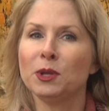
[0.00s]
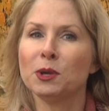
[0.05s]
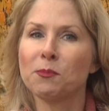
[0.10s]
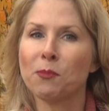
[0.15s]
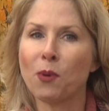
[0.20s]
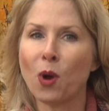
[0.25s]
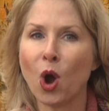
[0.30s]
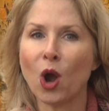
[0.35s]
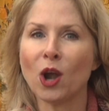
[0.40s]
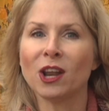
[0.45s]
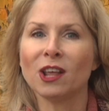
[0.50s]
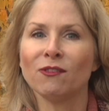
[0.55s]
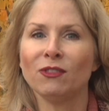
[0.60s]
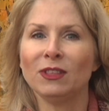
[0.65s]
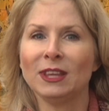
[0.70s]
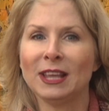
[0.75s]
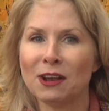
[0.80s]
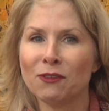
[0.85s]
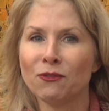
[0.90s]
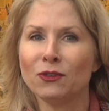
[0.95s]
a part of
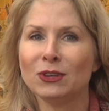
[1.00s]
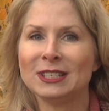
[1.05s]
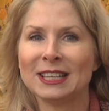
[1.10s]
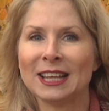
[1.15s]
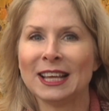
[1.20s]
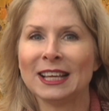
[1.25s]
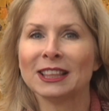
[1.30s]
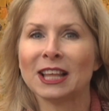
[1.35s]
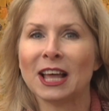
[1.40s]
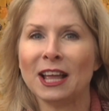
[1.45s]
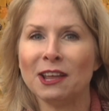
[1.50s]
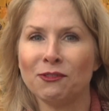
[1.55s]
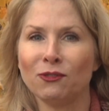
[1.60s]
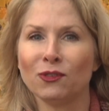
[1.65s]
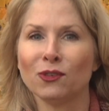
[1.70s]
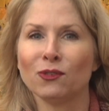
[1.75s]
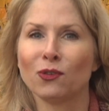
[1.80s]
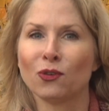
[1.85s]
the everyday life of